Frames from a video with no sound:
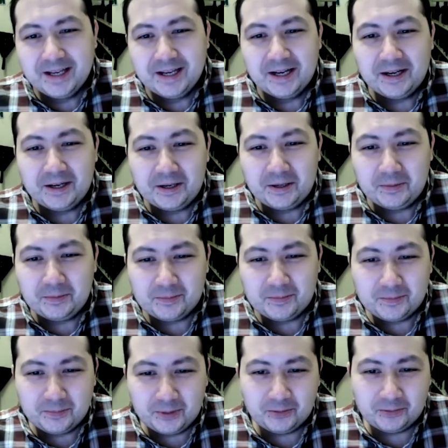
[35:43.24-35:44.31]

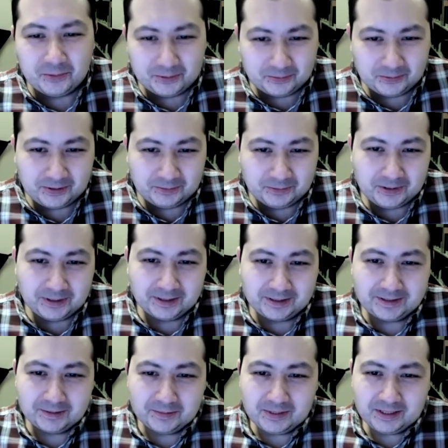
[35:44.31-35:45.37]
but we
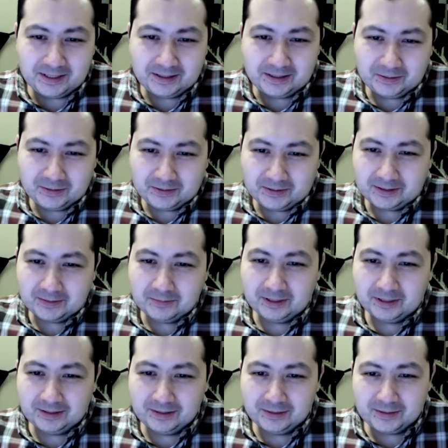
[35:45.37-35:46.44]
look to
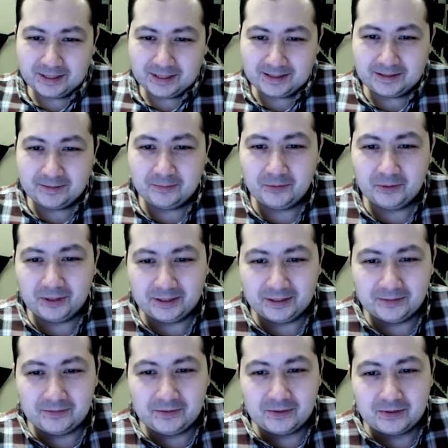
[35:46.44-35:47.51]
complete those at some point in
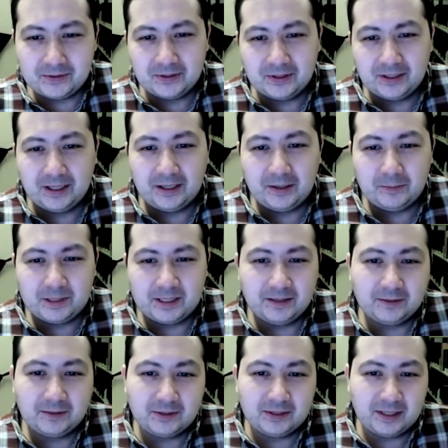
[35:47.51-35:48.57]
the future.
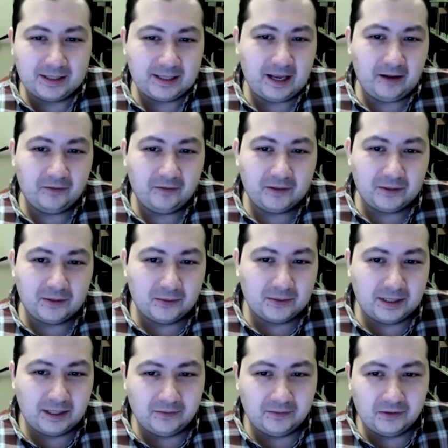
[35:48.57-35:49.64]
Centro does have its own
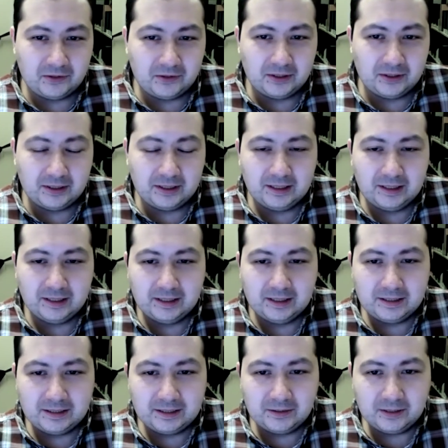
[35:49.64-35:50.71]
television
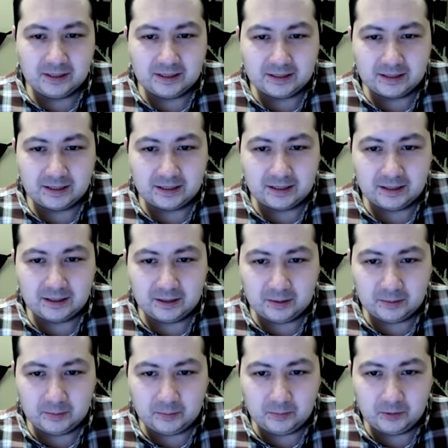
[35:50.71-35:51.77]
series,
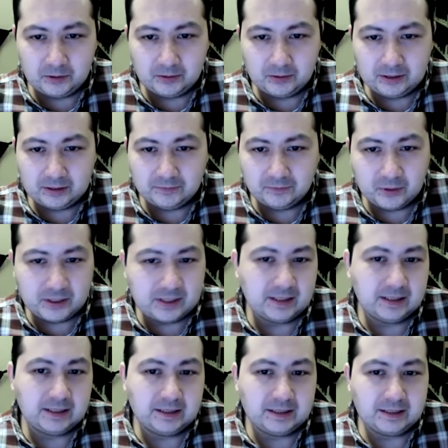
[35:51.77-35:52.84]
Puerto Rican
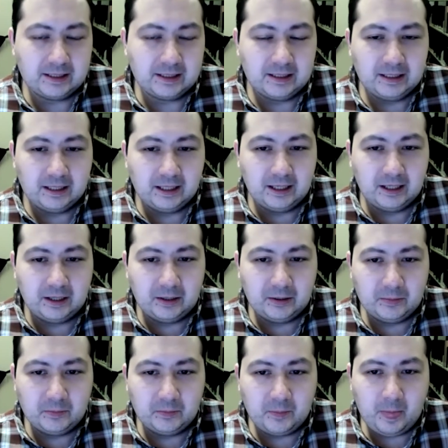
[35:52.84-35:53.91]
Voices.
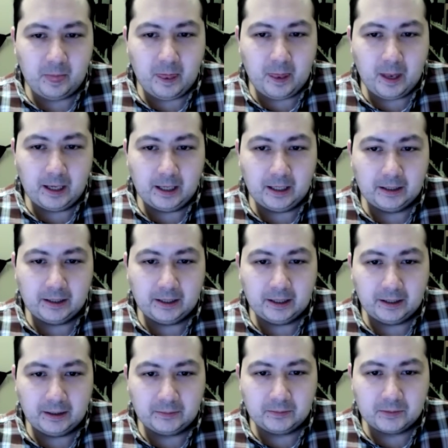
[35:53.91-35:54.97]
So
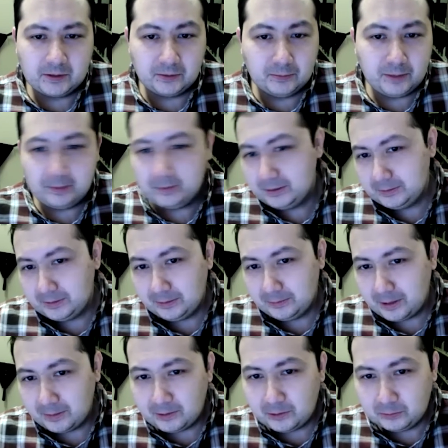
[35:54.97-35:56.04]

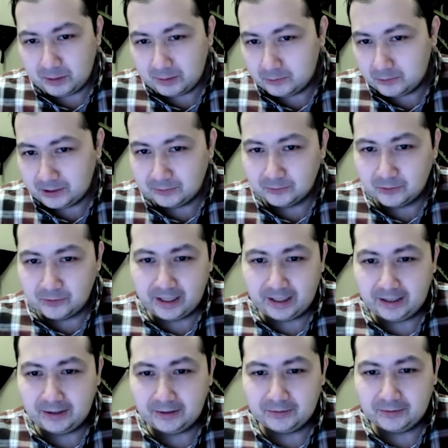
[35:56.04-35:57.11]
maybe we can roll that
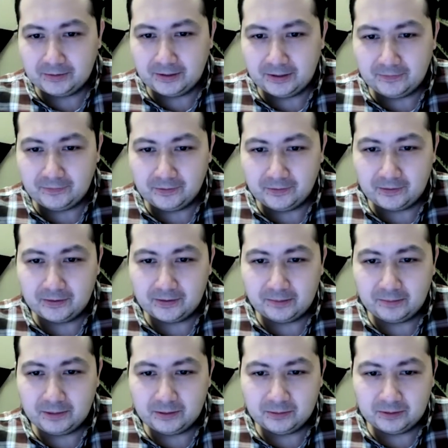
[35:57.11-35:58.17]
out further.
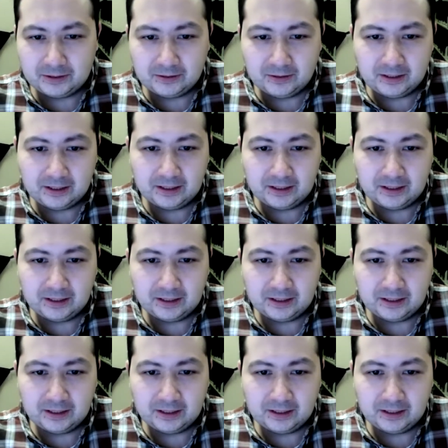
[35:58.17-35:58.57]
That'd be really great.